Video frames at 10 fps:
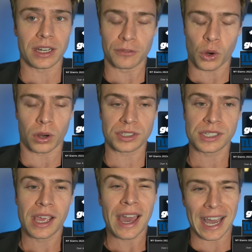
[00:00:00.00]
And of
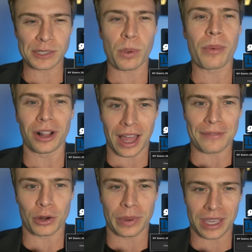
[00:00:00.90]
course, as we will
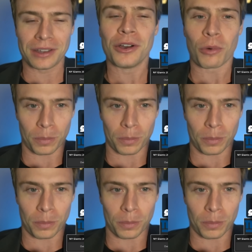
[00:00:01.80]
every week,